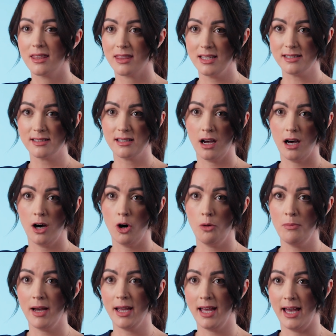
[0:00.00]
This star
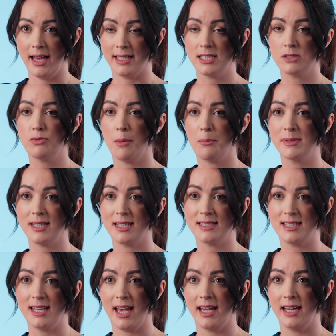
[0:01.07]
on my hand represents
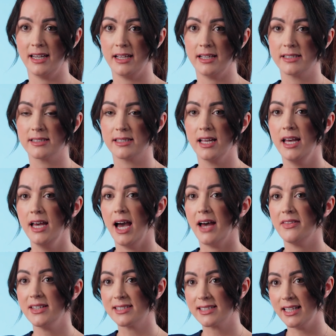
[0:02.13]
the anus
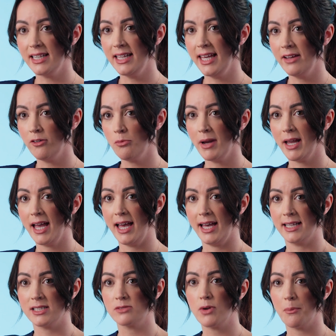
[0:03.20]
and the skin here on my
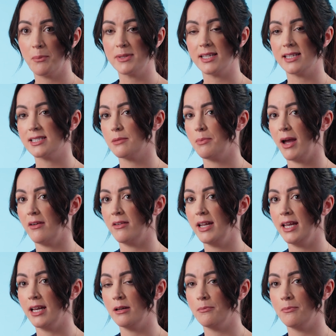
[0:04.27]
hand represents the
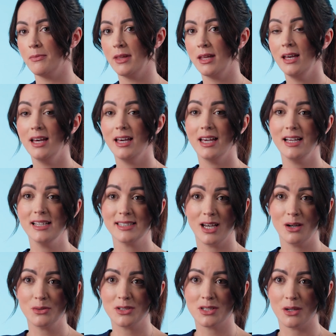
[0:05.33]
perineum. Here's
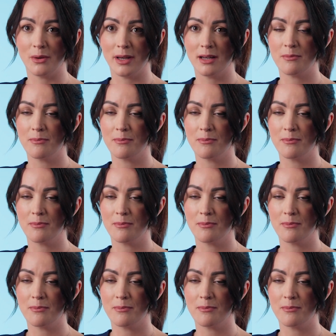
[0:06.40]
how to do it.